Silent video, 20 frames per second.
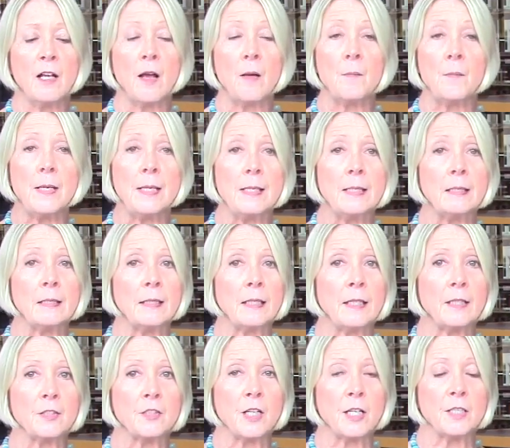immediately
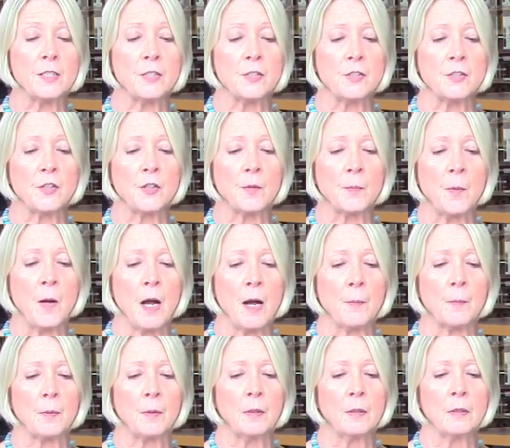adjacent to the
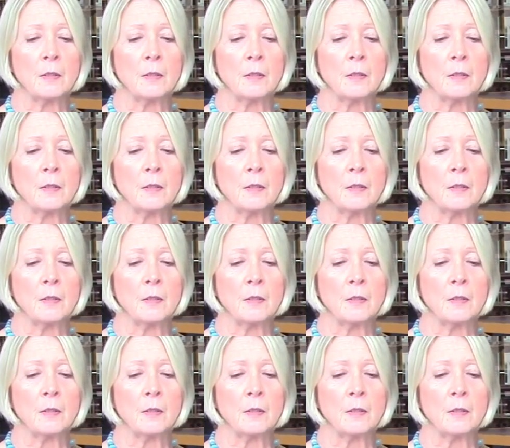pump.